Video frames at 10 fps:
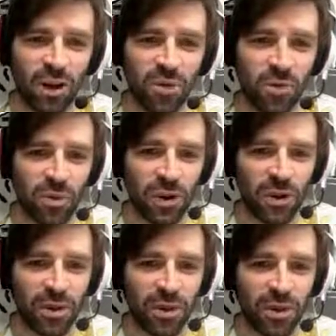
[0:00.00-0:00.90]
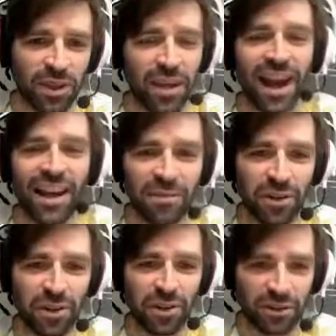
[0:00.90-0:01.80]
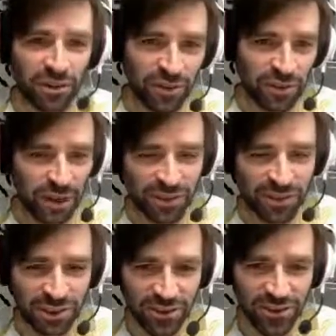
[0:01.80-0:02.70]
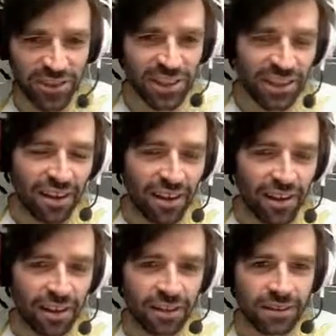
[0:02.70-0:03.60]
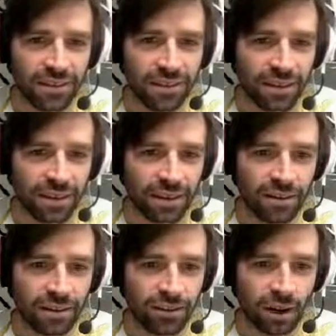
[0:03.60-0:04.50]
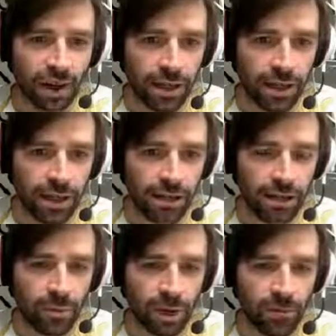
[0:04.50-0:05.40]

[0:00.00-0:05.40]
Work with the behavior of the officials to try and get